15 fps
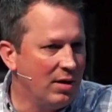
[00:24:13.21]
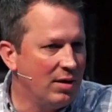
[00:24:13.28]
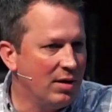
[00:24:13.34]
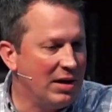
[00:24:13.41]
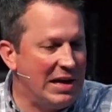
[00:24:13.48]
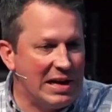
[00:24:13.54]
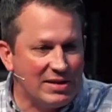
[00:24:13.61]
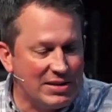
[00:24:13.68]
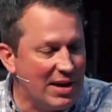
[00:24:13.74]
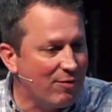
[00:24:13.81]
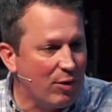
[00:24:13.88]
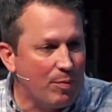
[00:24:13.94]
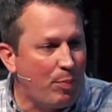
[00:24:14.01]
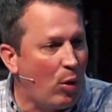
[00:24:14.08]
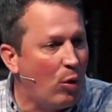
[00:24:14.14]
He has never
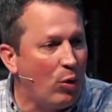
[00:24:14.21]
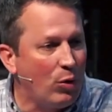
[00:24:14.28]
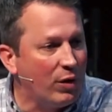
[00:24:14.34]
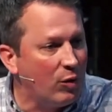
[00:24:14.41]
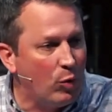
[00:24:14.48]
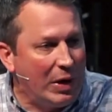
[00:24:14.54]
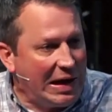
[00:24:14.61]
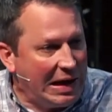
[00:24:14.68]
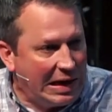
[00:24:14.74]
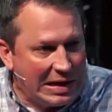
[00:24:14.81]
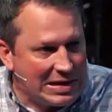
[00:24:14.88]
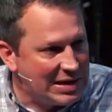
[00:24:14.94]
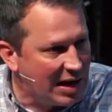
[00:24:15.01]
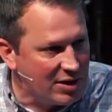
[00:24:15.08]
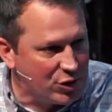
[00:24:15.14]
pulled a weed
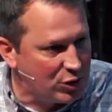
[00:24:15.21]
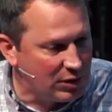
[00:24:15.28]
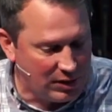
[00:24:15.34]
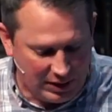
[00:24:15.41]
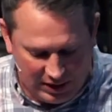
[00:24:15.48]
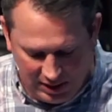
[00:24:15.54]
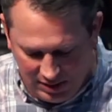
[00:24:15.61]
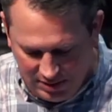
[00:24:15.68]
intentionally.